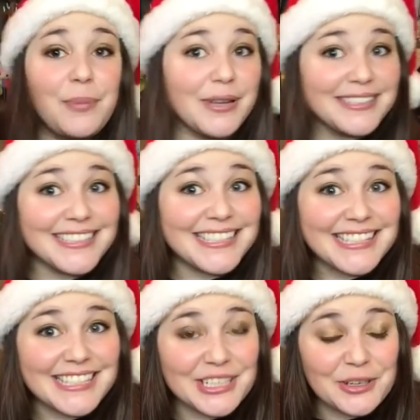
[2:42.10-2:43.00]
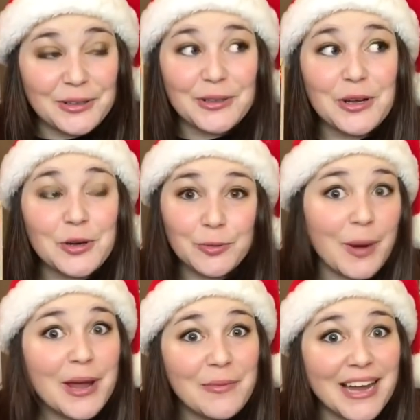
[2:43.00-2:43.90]
but still,
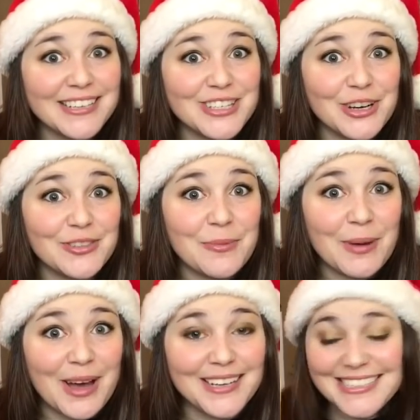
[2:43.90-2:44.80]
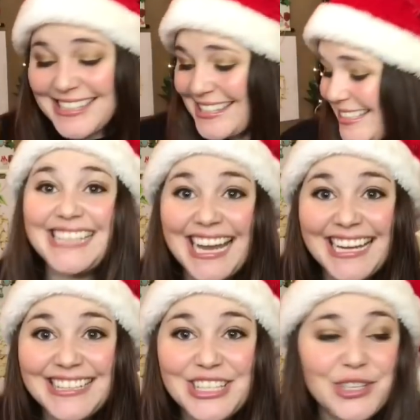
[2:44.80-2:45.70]
great way to start the box.
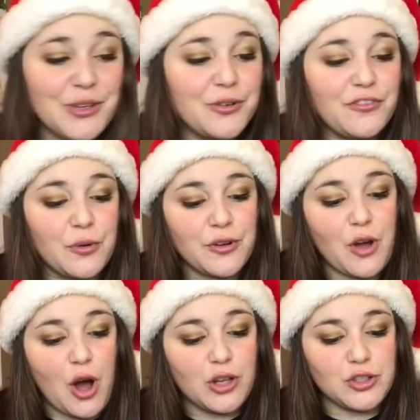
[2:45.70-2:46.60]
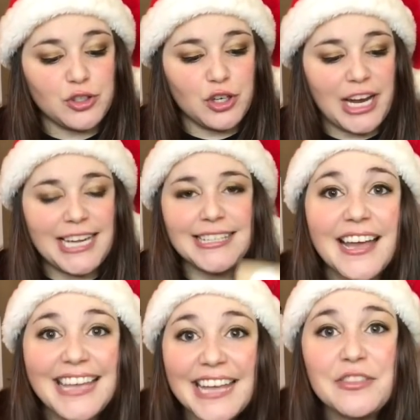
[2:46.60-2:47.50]
Day two for Cauldron Crate.
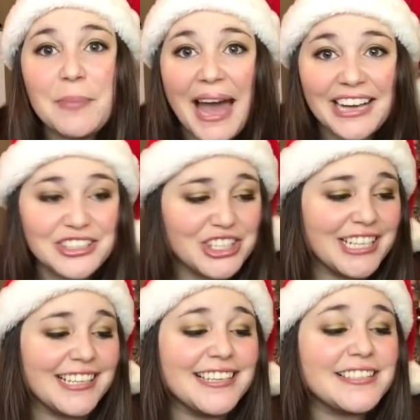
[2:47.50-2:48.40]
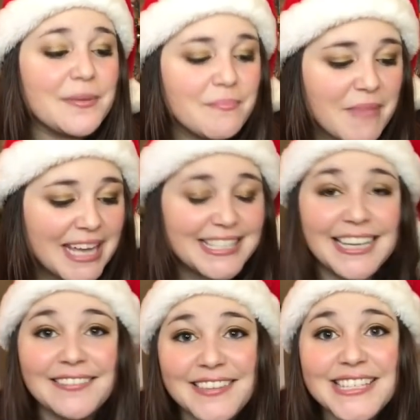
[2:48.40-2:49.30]
Again, the packaging is
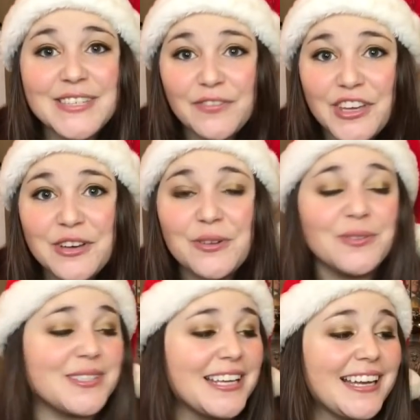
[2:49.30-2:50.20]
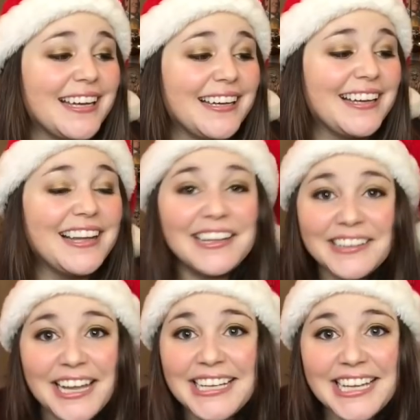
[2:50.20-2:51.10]
amazing. This feels
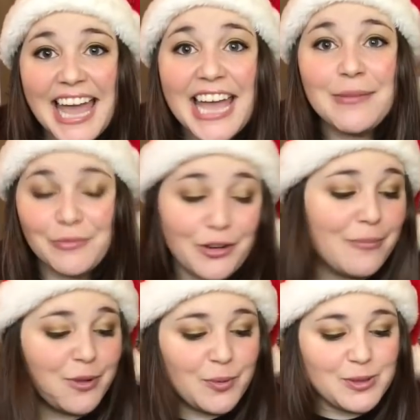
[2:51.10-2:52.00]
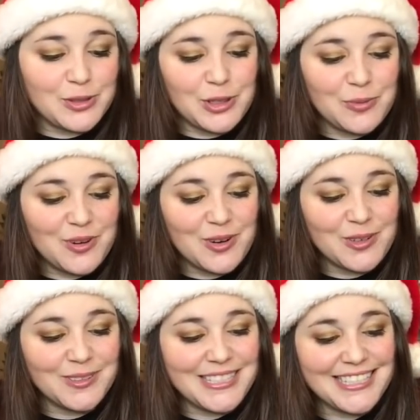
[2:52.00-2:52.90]
like it came from the Wizarding
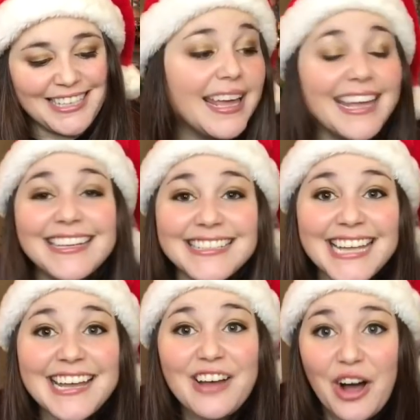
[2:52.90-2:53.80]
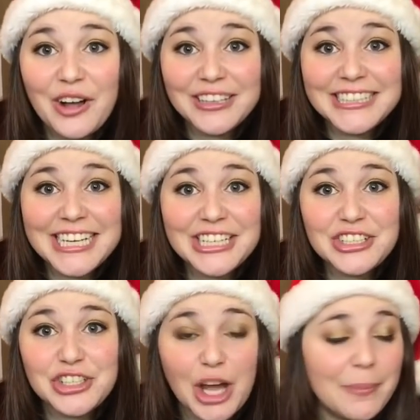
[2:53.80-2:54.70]
World. It is a holiday
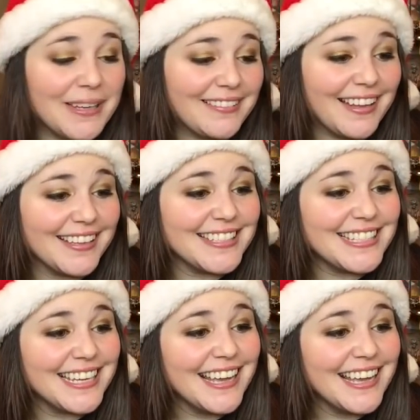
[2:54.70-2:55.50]
shopping list,